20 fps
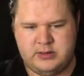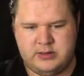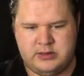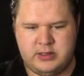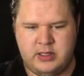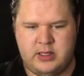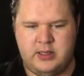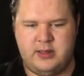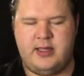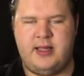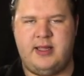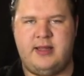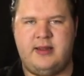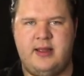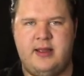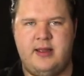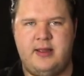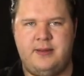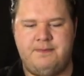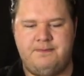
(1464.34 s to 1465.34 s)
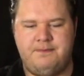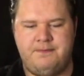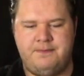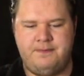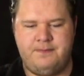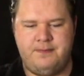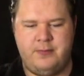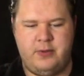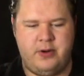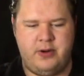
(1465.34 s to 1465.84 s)
Donkey time.
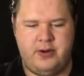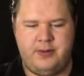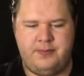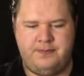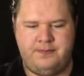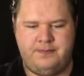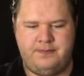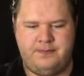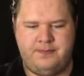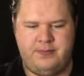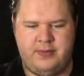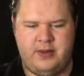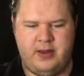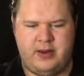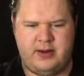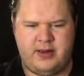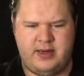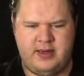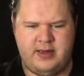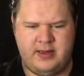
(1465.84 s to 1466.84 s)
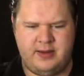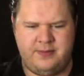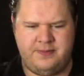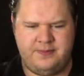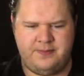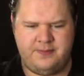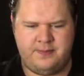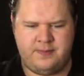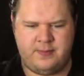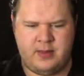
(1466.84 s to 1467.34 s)
Or donkey time.
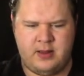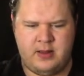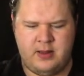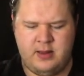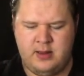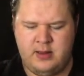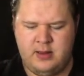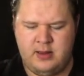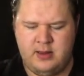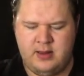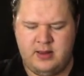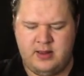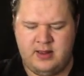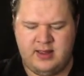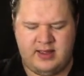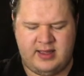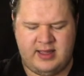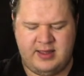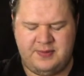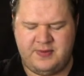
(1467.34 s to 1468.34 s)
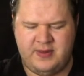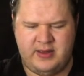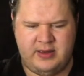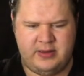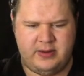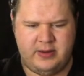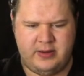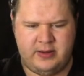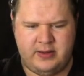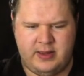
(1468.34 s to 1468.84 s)
I keep saying
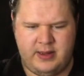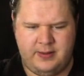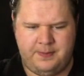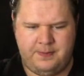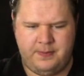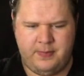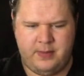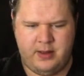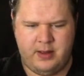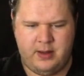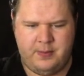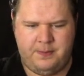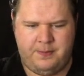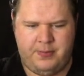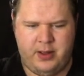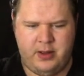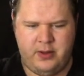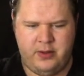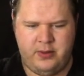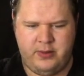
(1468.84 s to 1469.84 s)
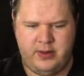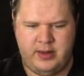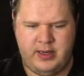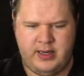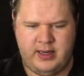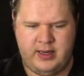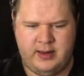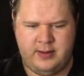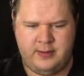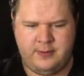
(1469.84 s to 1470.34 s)
donkey.
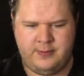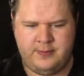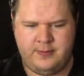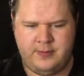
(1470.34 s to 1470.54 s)
Pony.